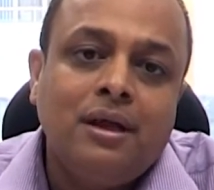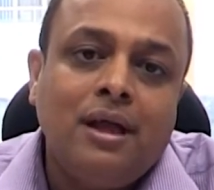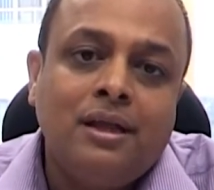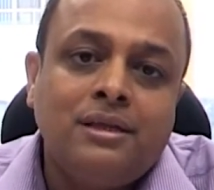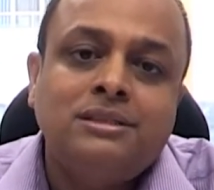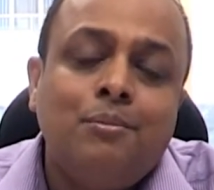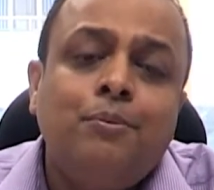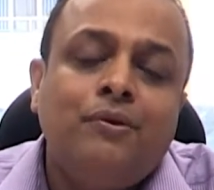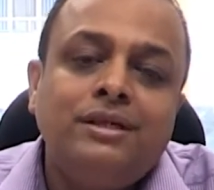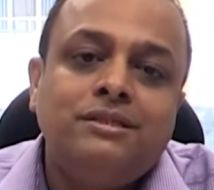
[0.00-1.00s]
it is
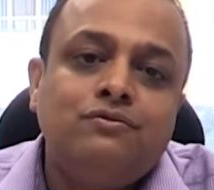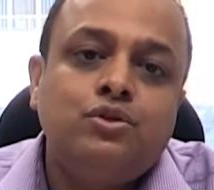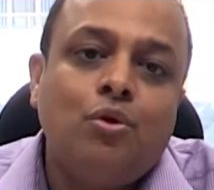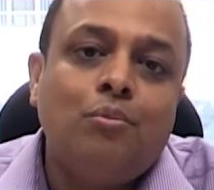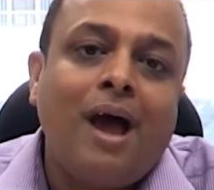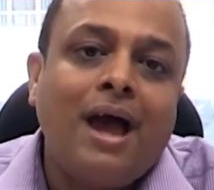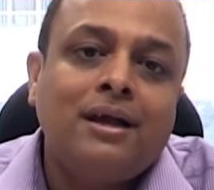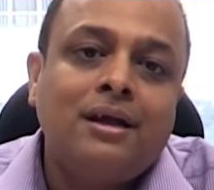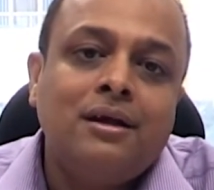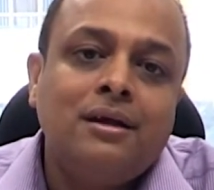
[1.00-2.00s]
imperative to go
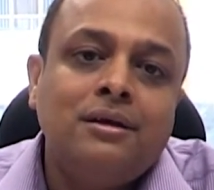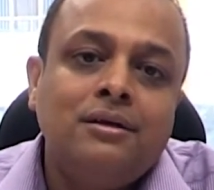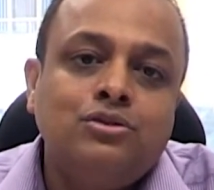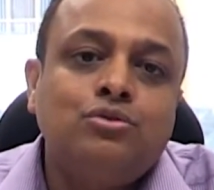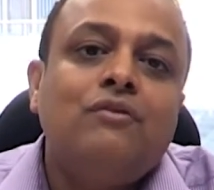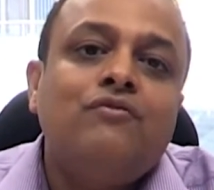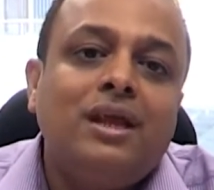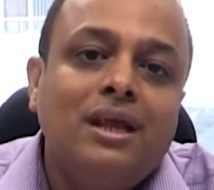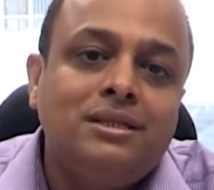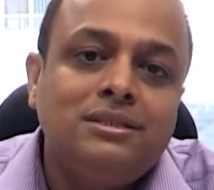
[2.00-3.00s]
back to the
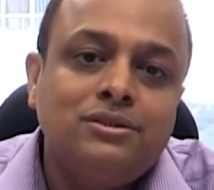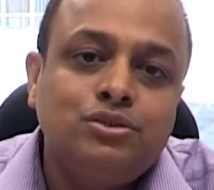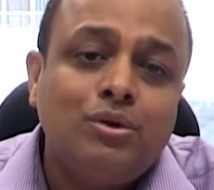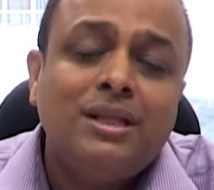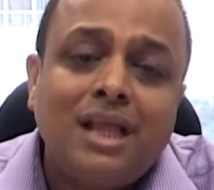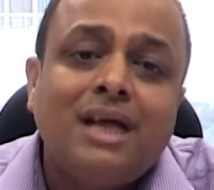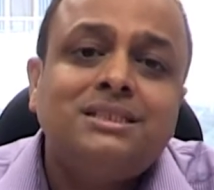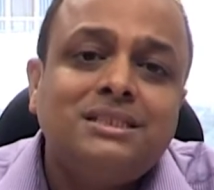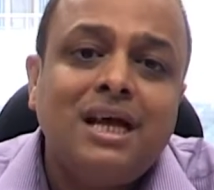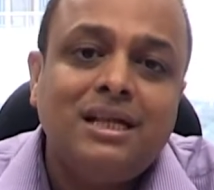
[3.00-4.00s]
field. So in that
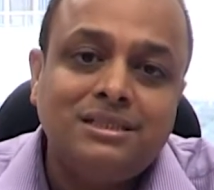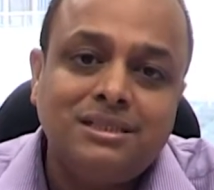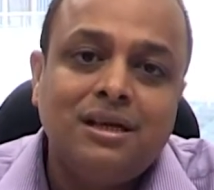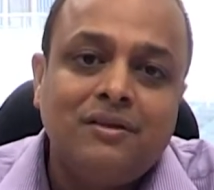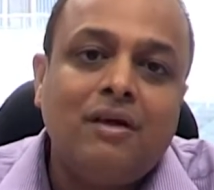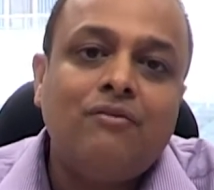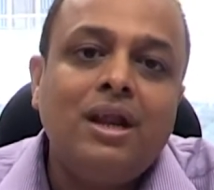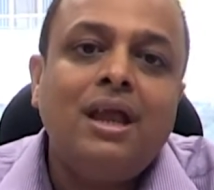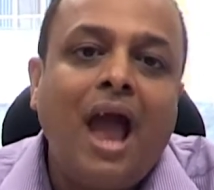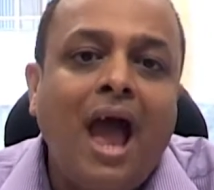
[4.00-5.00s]
sense, the
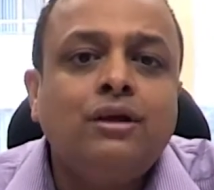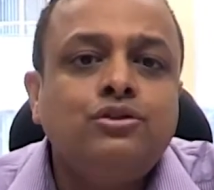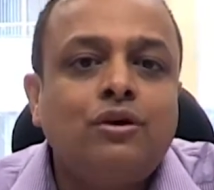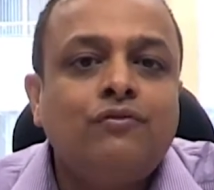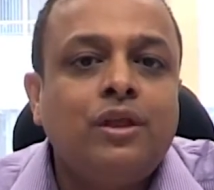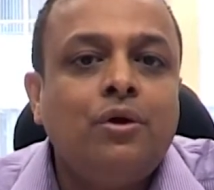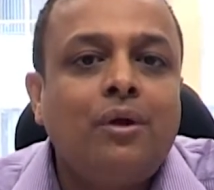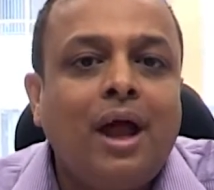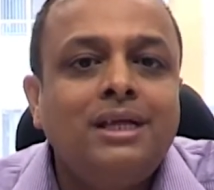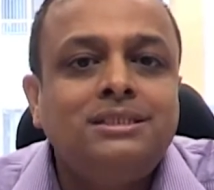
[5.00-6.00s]
very act of
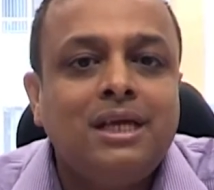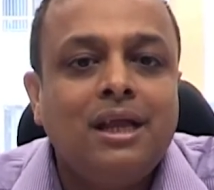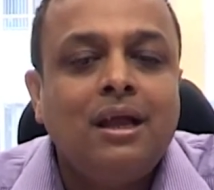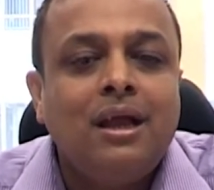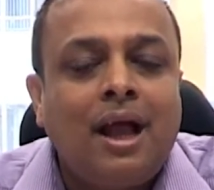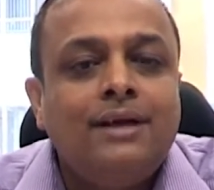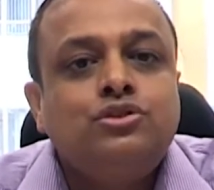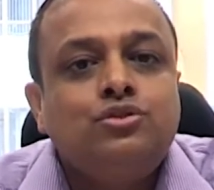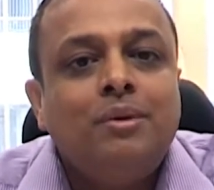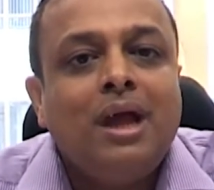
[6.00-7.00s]
theorizing
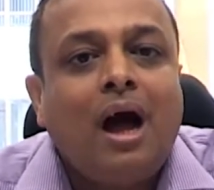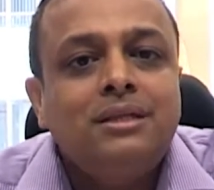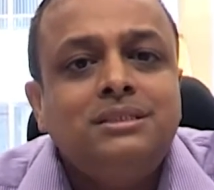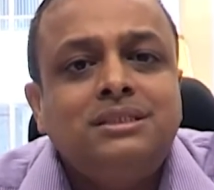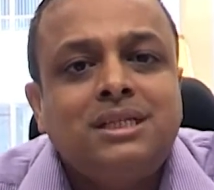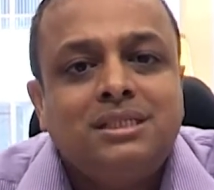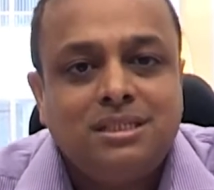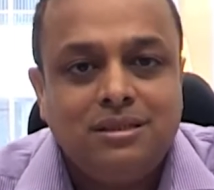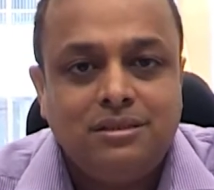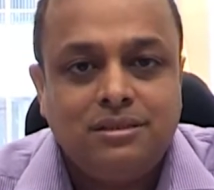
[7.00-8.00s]
has to be
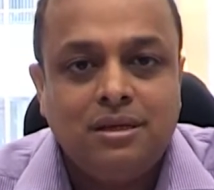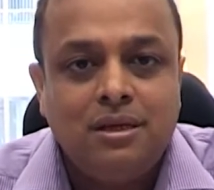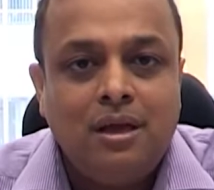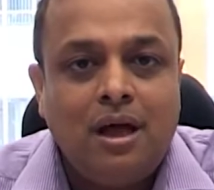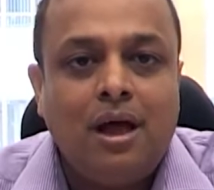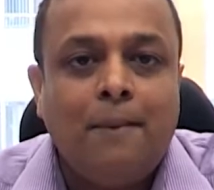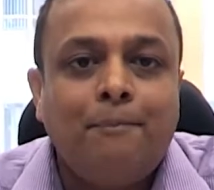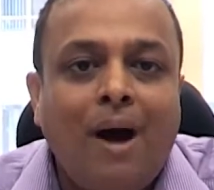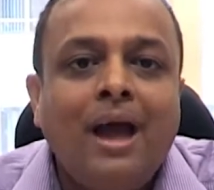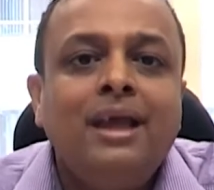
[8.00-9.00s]
unsettled
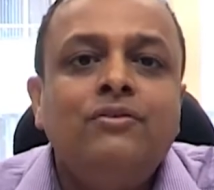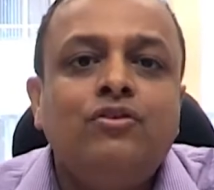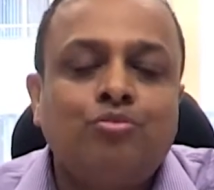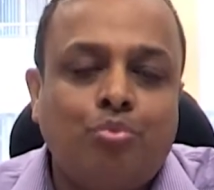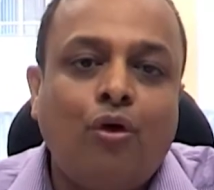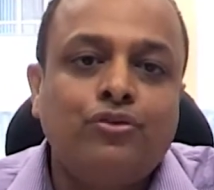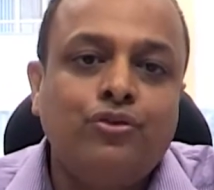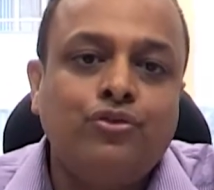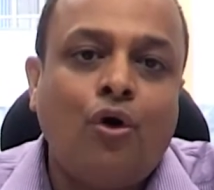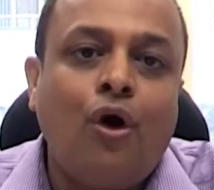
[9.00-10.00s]
by this
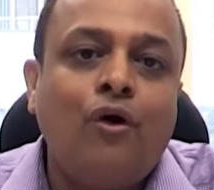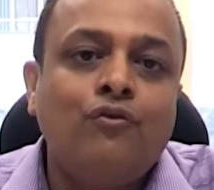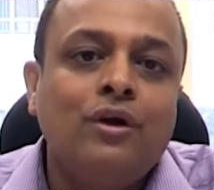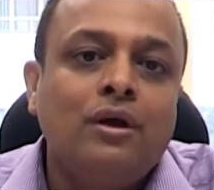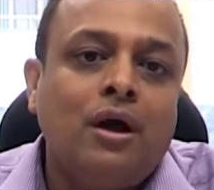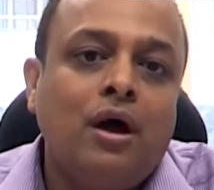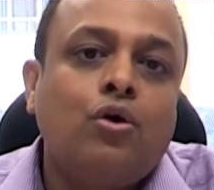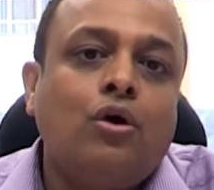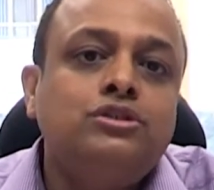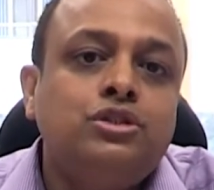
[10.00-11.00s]
process of
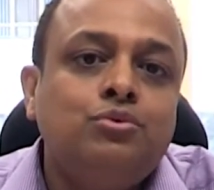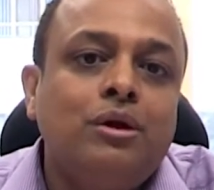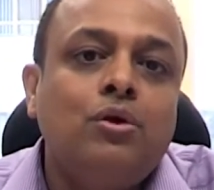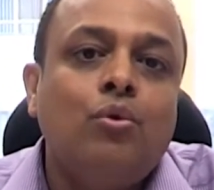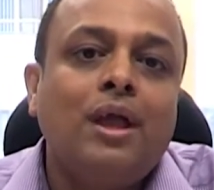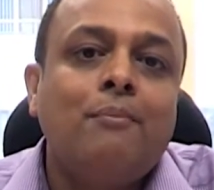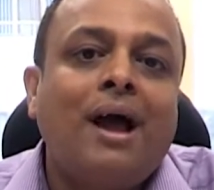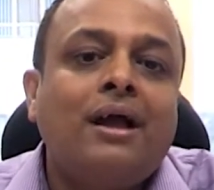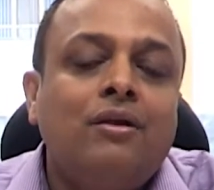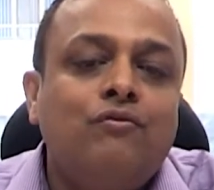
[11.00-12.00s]
continual going
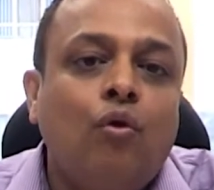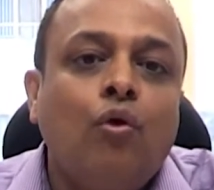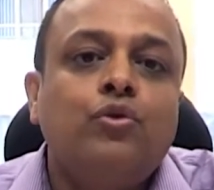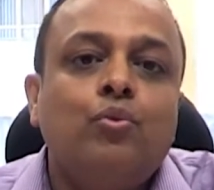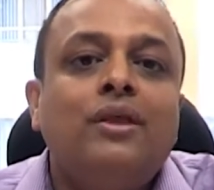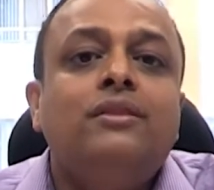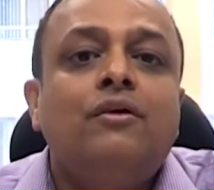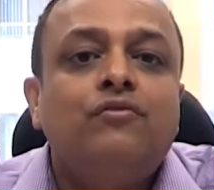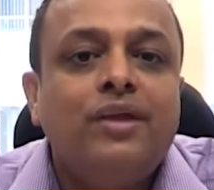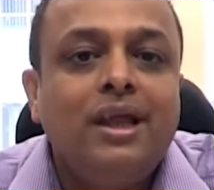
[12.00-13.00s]
back and forth with
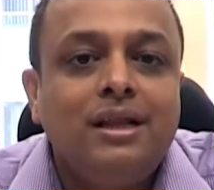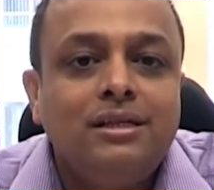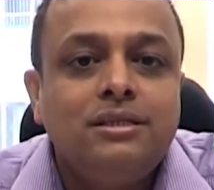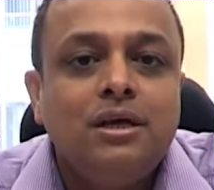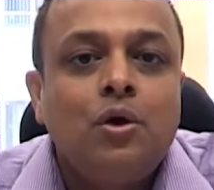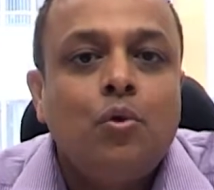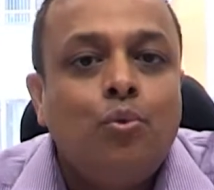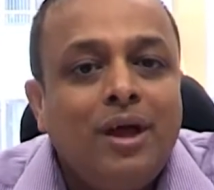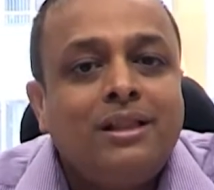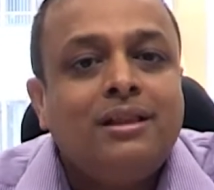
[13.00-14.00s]
the field,
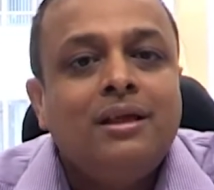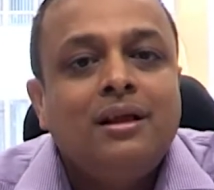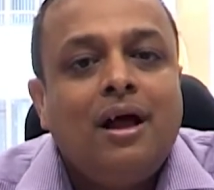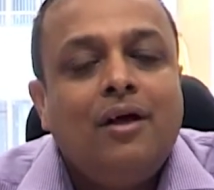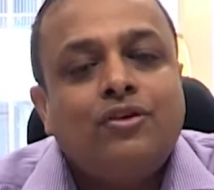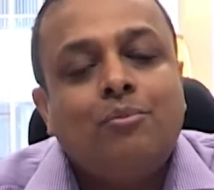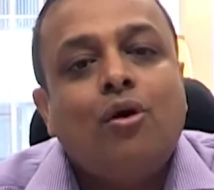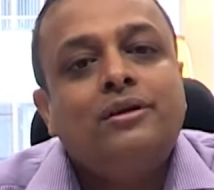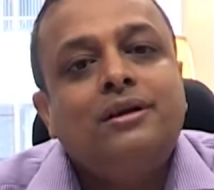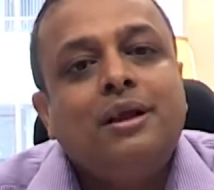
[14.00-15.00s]
with
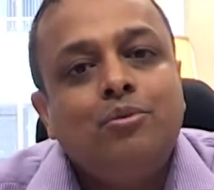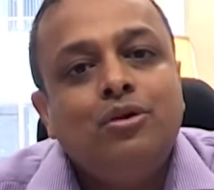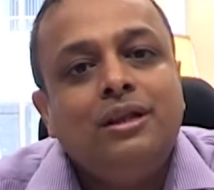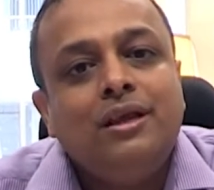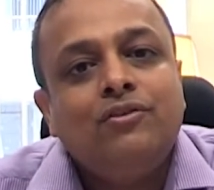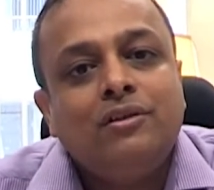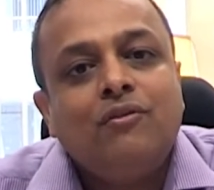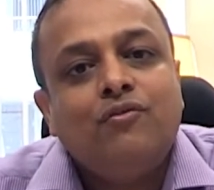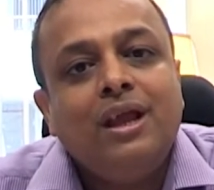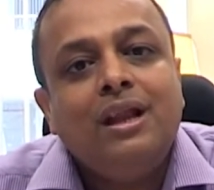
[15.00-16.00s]
subaltern communities in
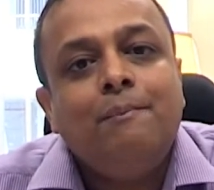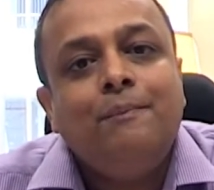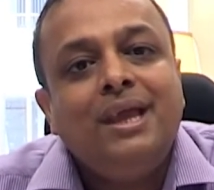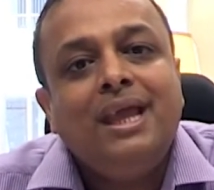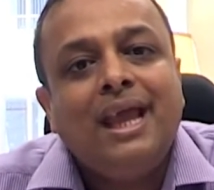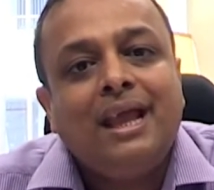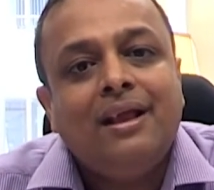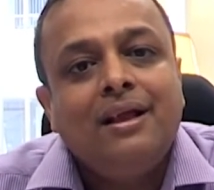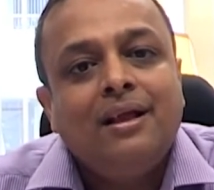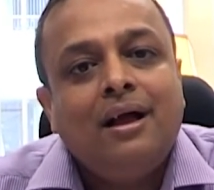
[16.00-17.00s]
the field
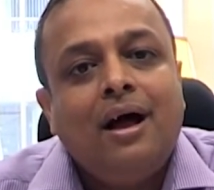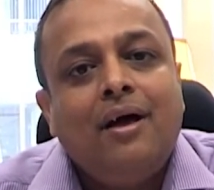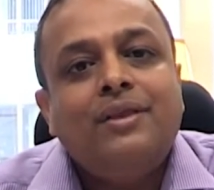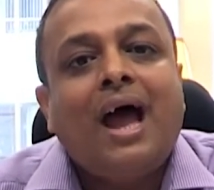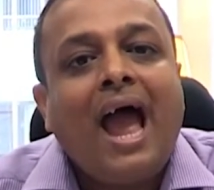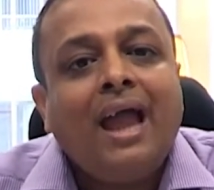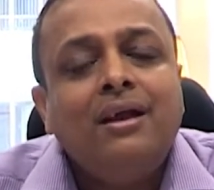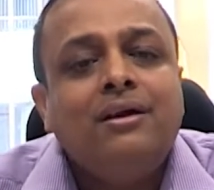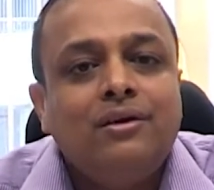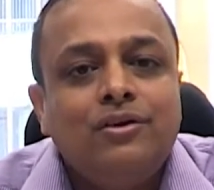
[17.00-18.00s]
being the
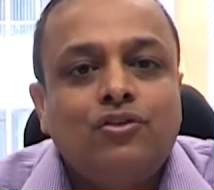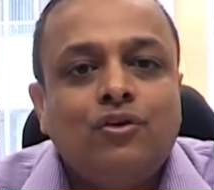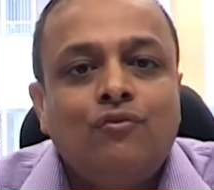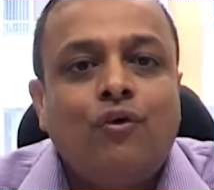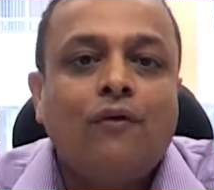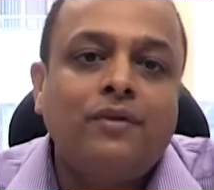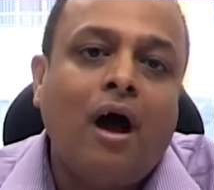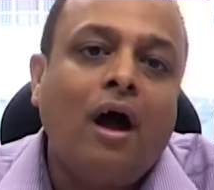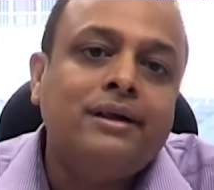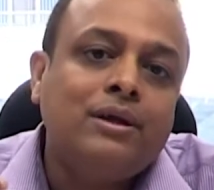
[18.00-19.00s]
anchors for
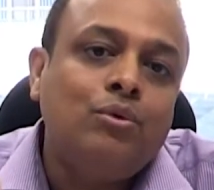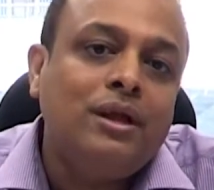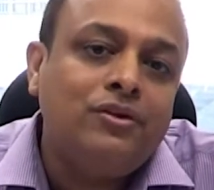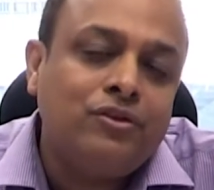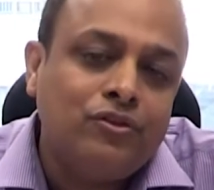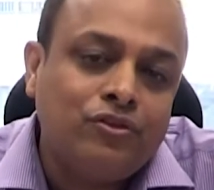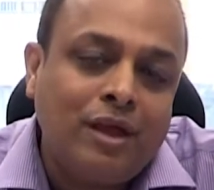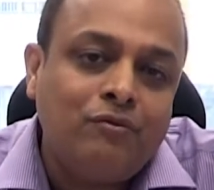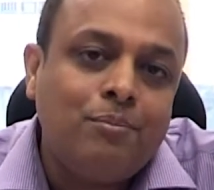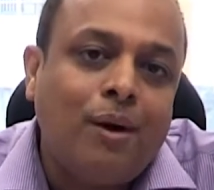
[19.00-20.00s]
the articulations
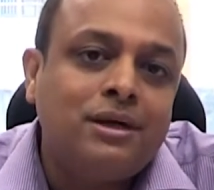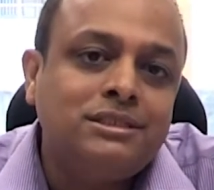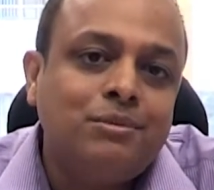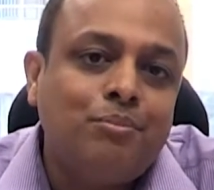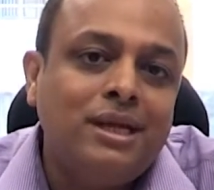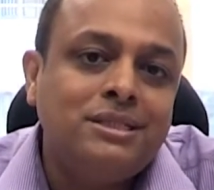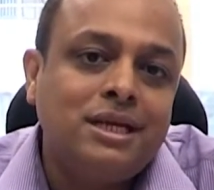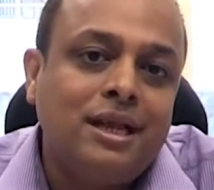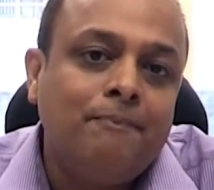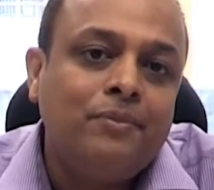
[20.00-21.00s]
that we participate
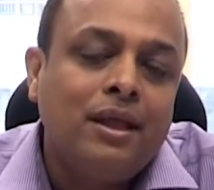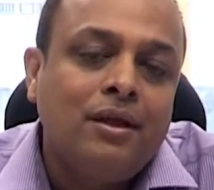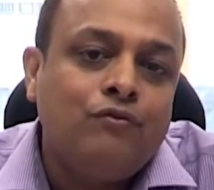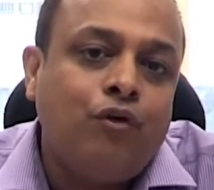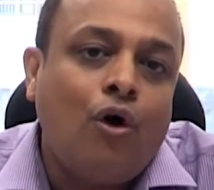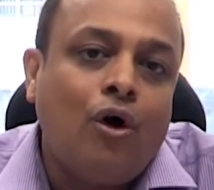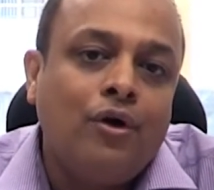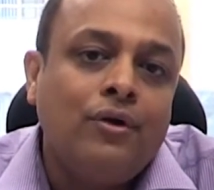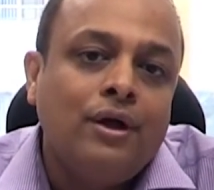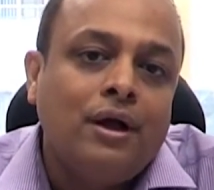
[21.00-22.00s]
in,
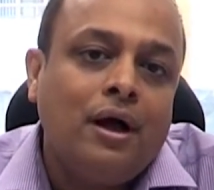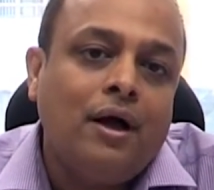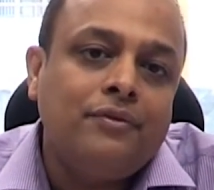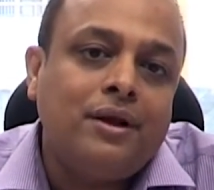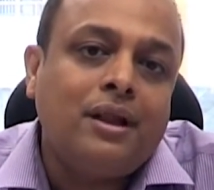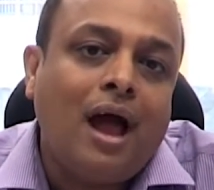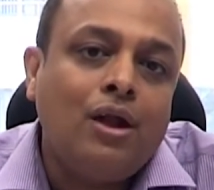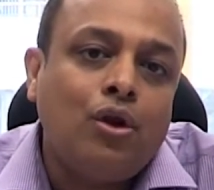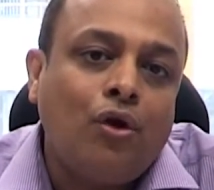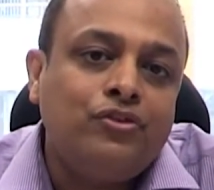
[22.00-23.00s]
for the
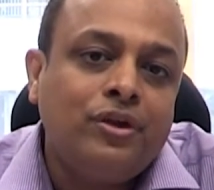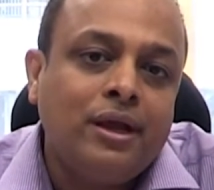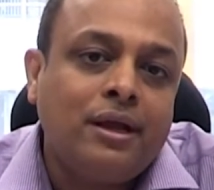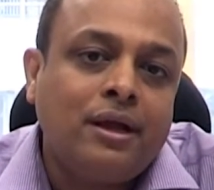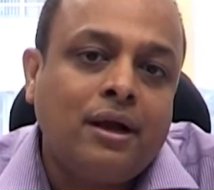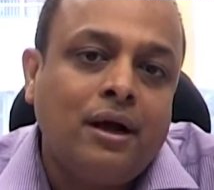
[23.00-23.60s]
dialogic